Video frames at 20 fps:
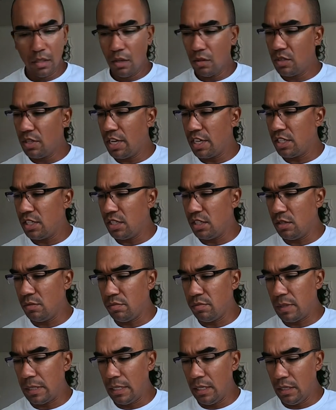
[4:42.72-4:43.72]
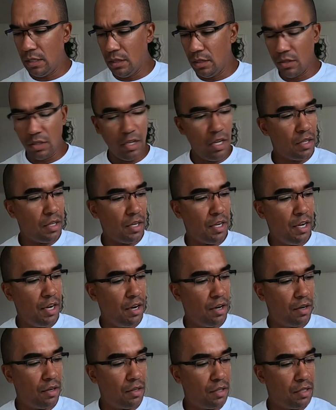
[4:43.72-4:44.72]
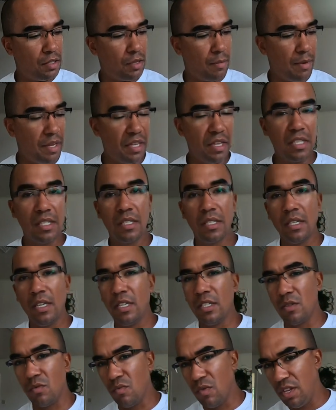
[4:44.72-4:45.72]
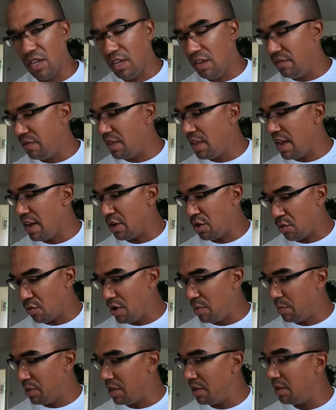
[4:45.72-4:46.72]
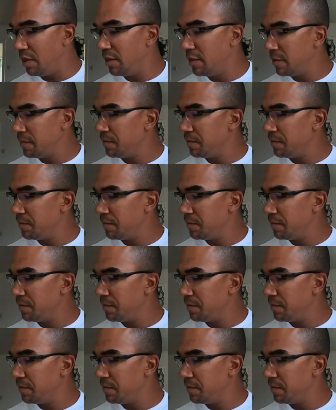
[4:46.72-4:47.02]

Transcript: whole section is just there's nothing here. There's I mean this isn't really even that grippy.